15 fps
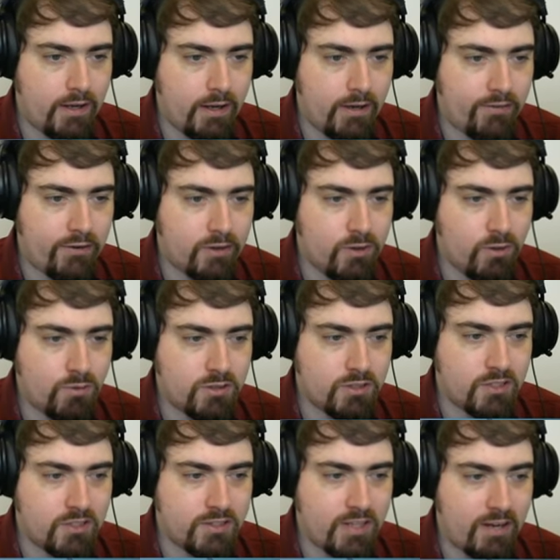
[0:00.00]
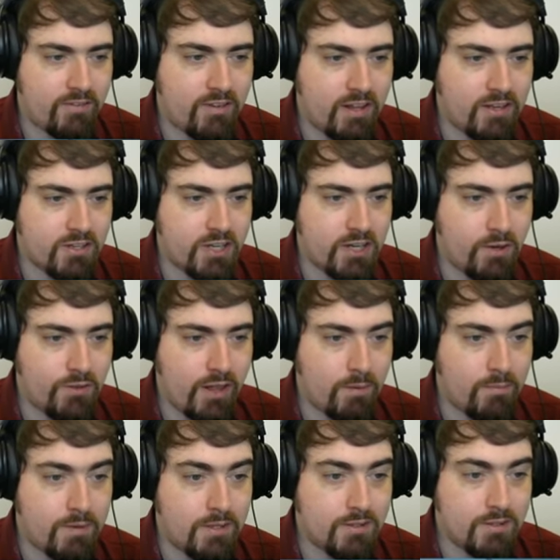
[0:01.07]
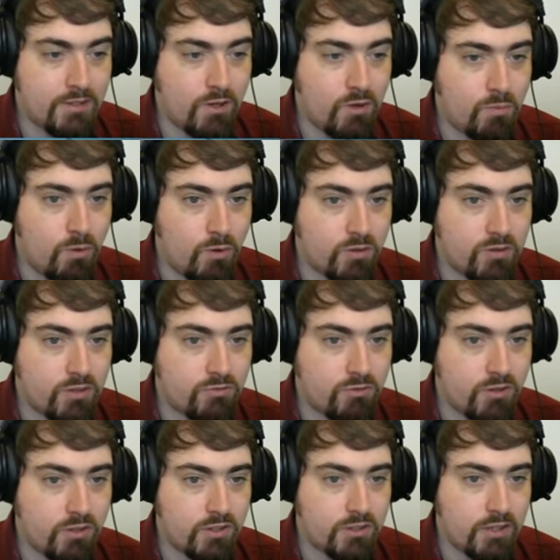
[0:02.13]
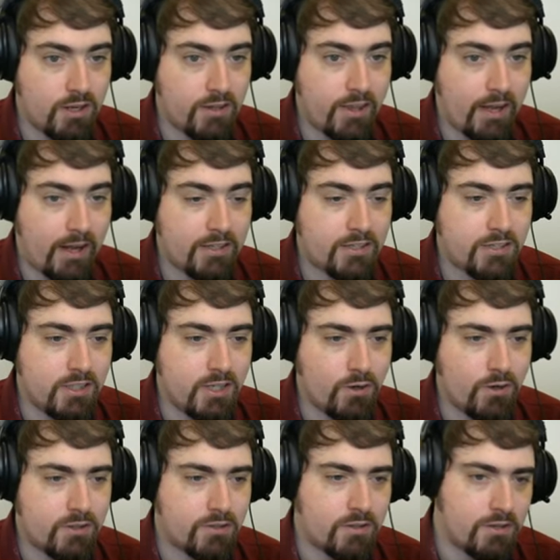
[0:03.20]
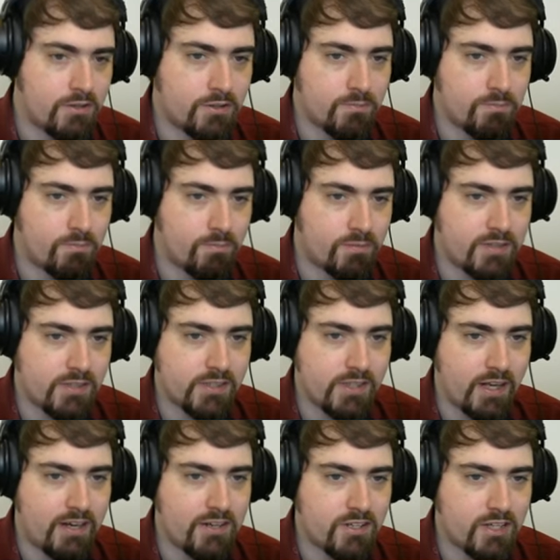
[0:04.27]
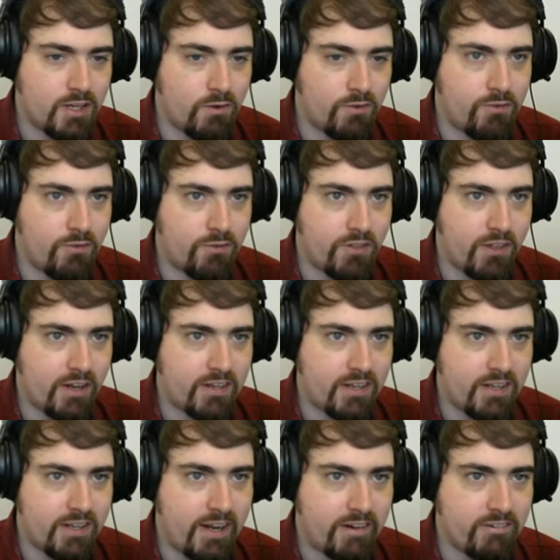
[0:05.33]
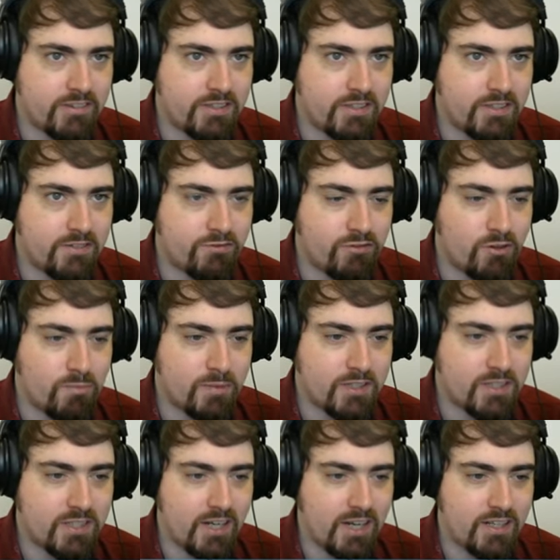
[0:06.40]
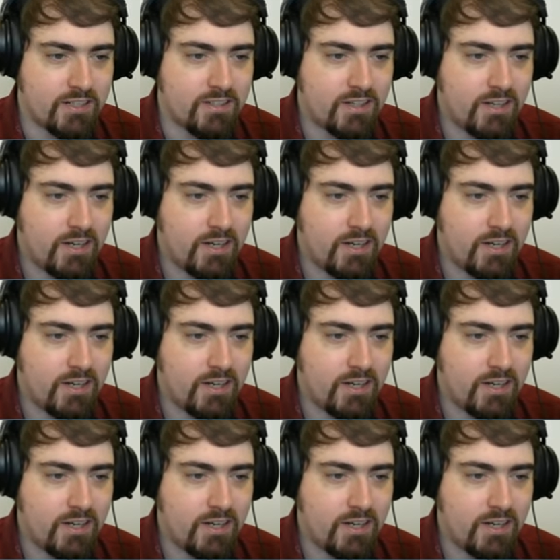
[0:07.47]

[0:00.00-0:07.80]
If he loses his naval HQ, that means no more destroyers, and that actually no, he does still that HQ that he inherited from Gezeit.